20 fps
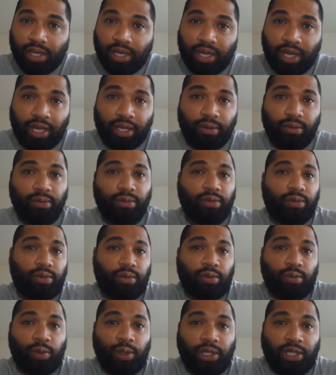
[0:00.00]
and
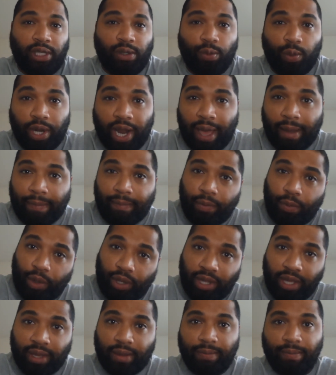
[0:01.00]
we seen what happened with
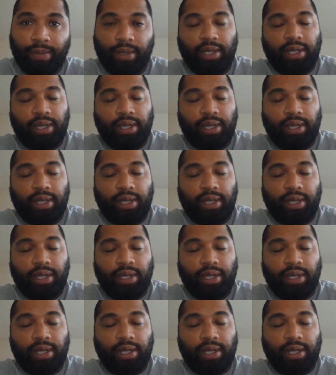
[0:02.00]
him.